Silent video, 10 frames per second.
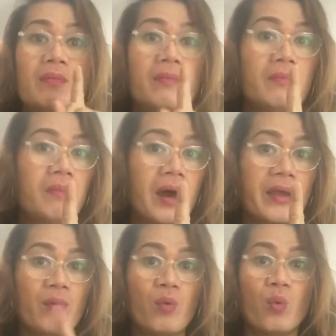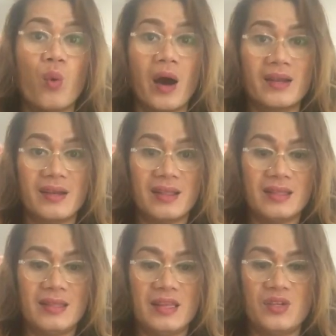by one
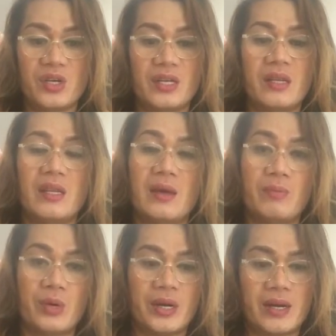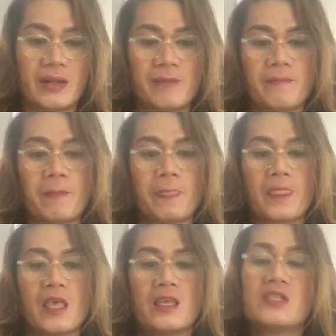digit number.
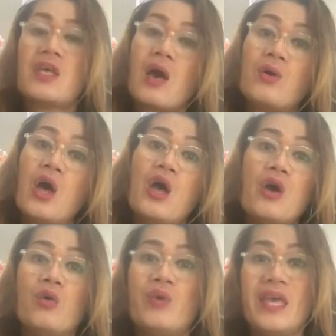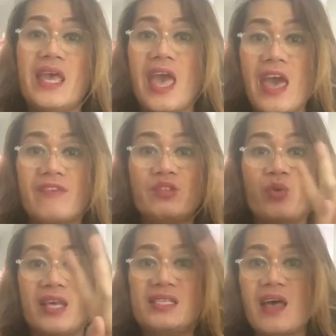So we have two
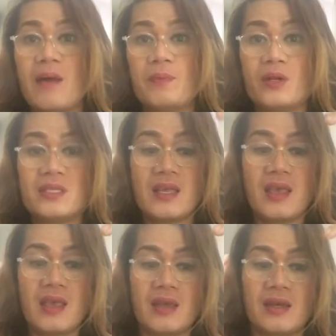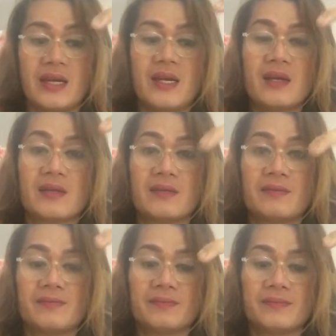examples here,
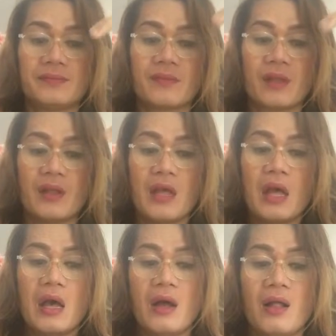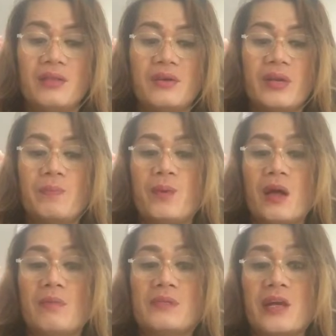although the
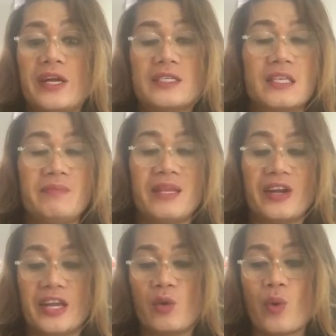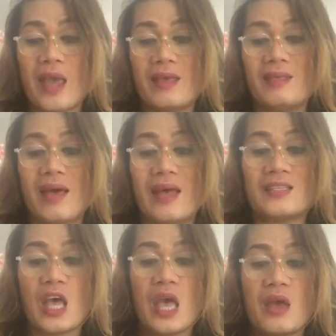problems are similar in a way that
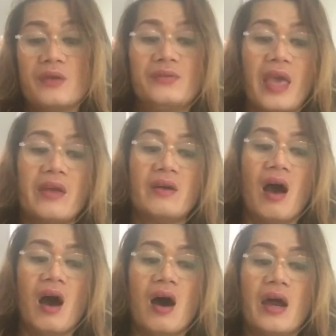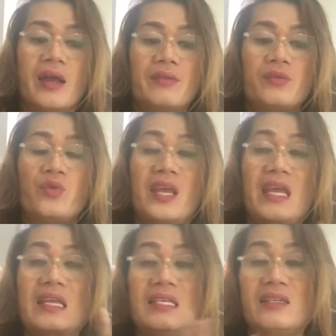there are three
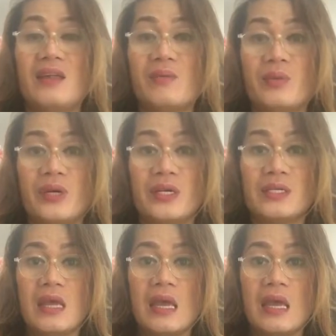digit numbers